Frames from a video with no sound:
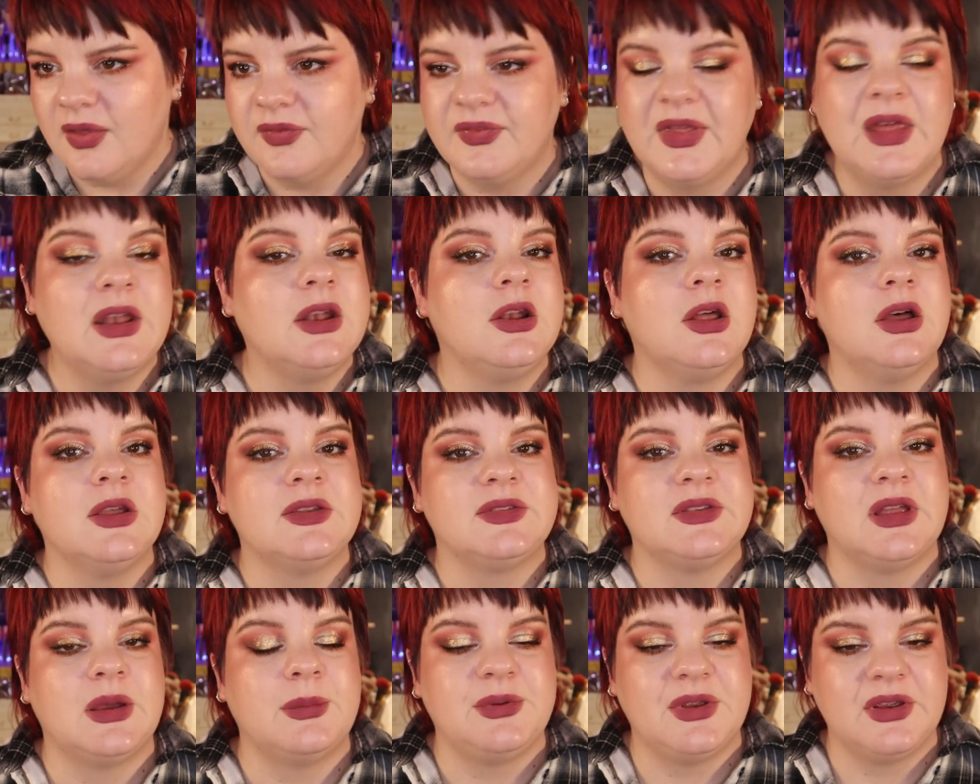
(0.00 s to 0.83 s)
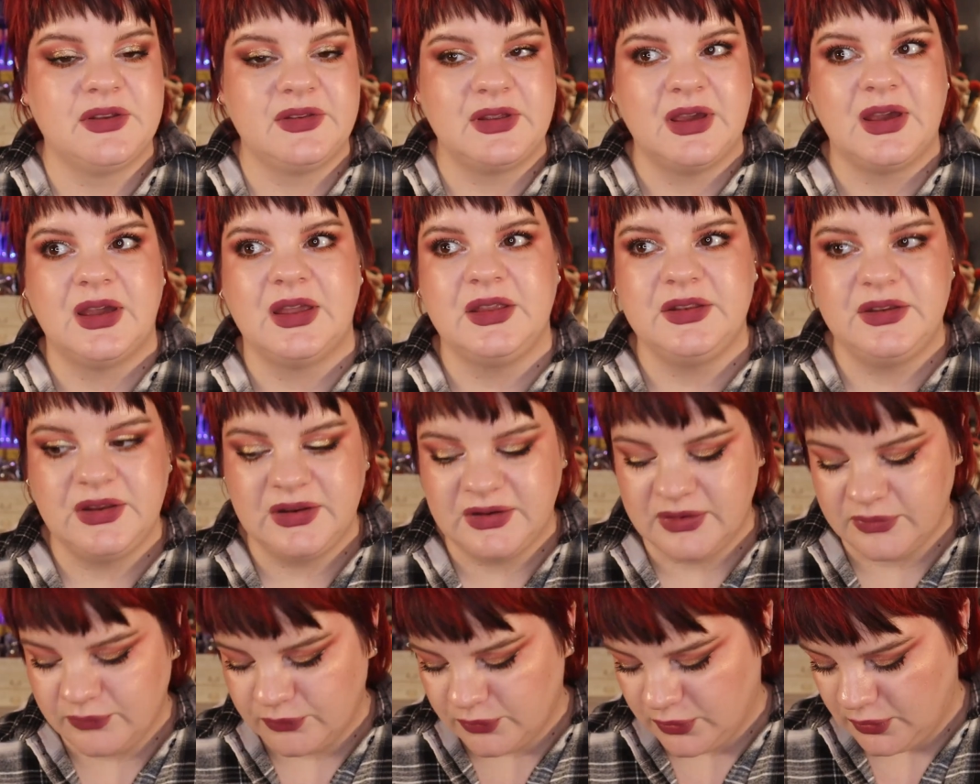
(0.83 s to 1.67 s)
Then last update I
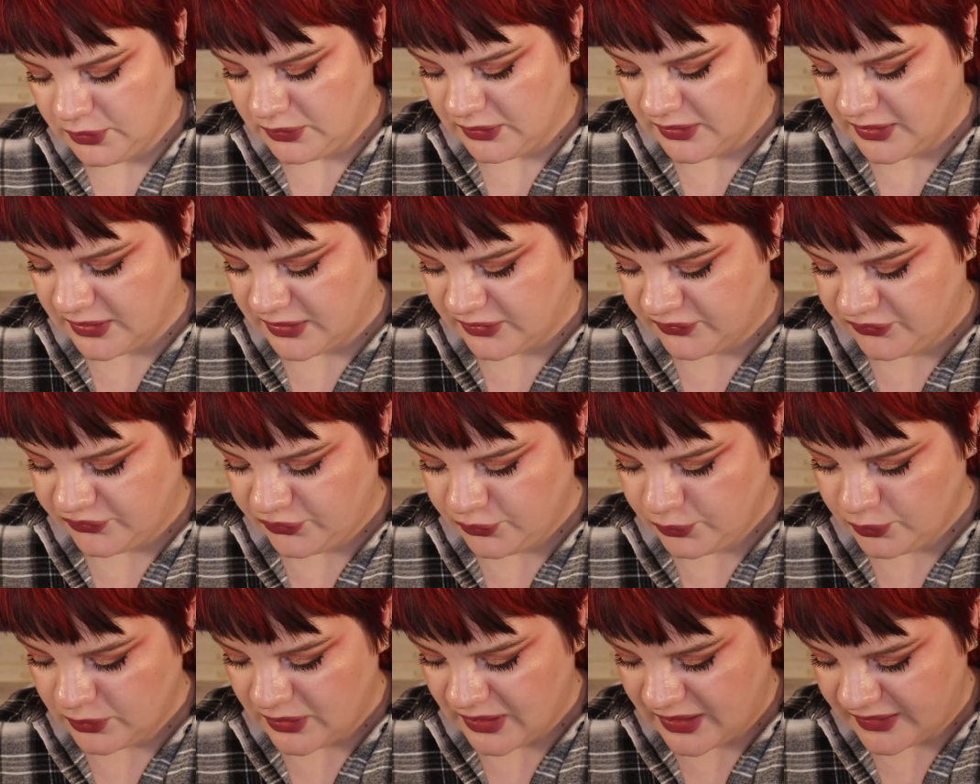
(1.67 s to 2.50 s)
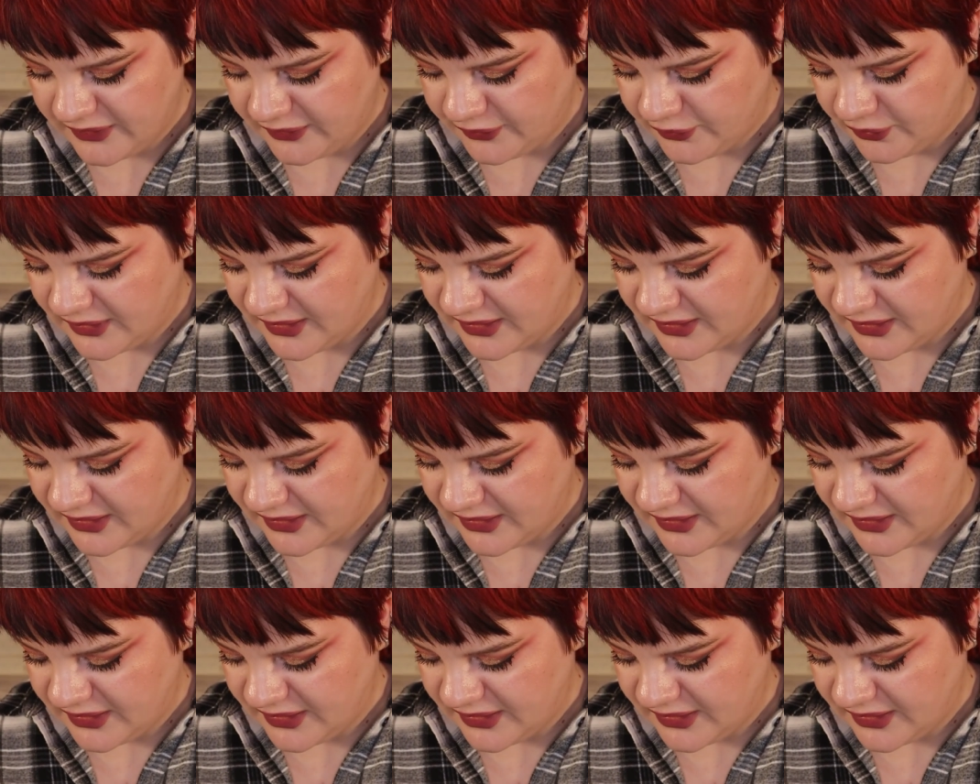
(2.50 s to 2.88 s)
did enroll 2 other